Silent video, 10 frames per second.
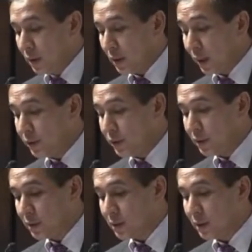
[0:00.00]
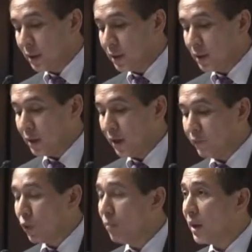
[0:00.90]
uh countries, they have
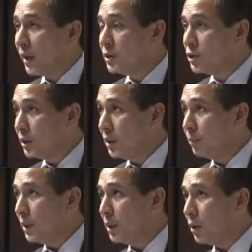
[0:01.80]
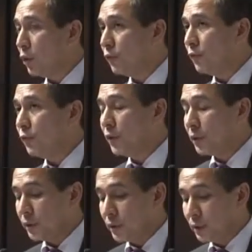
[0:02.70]
a combined GDP of uh,
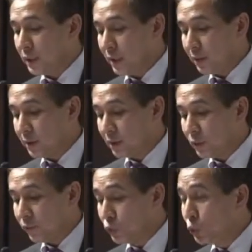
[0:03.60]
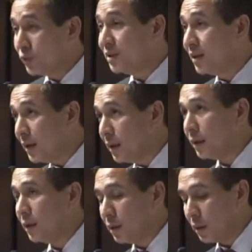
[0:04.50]
in excess of 2
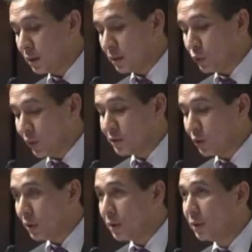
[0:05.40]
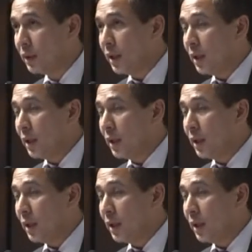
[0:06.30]
trillion US uh, dollar.